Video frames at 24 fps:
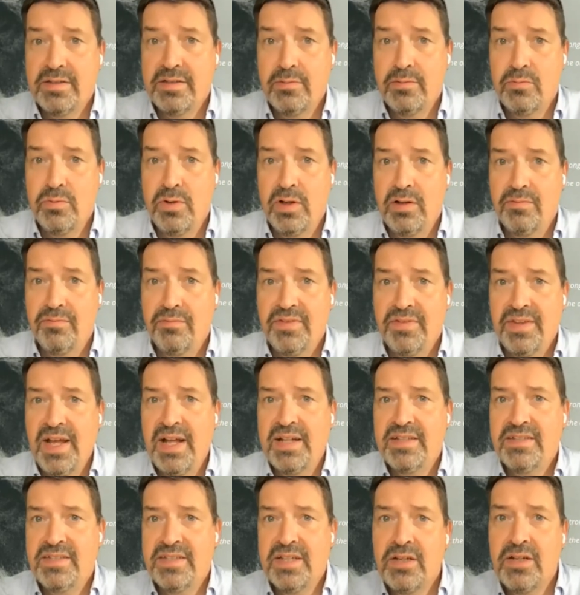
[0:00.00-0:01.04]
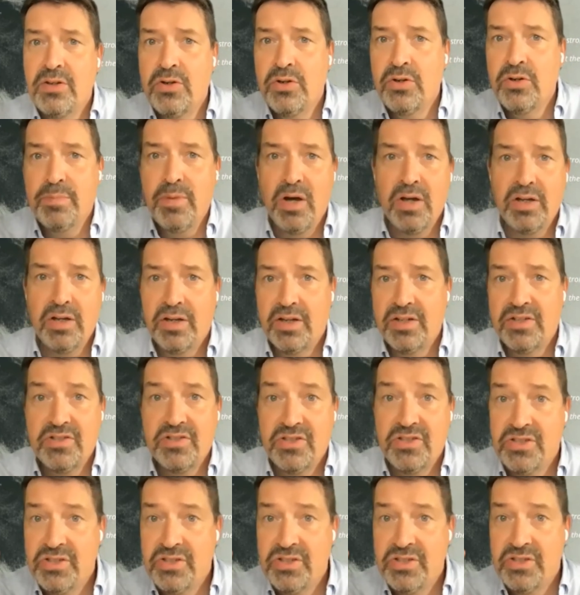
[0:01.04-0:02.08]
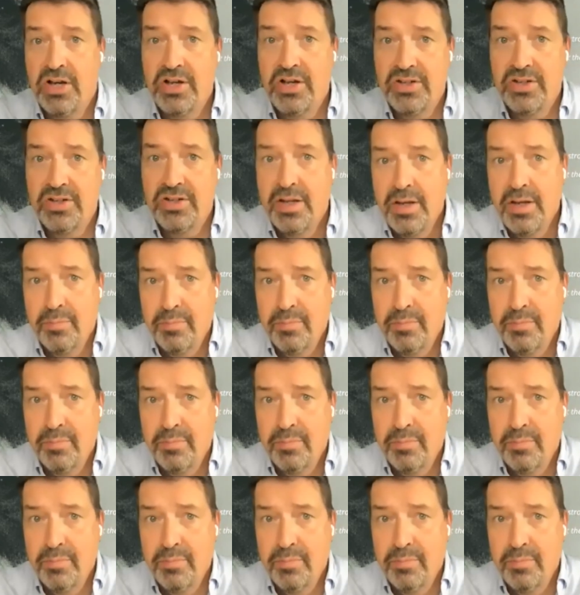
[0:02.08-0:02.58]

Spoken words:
Well, that's a good market to start,